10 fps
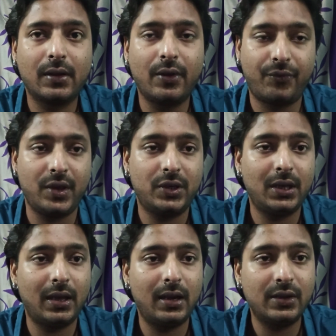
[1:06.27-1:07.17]

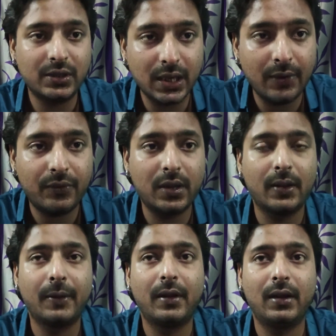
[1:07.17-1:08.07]
official shift
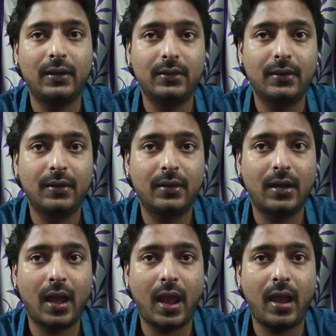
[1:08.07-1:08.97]

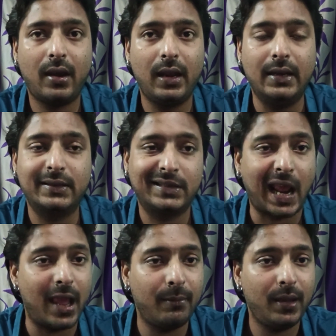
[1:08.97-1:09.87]
and its
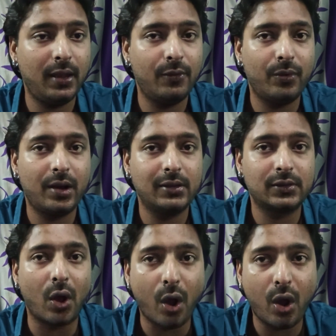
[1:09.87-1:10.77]
timing was
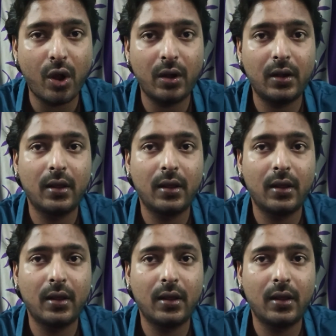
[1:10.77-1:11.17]
odd.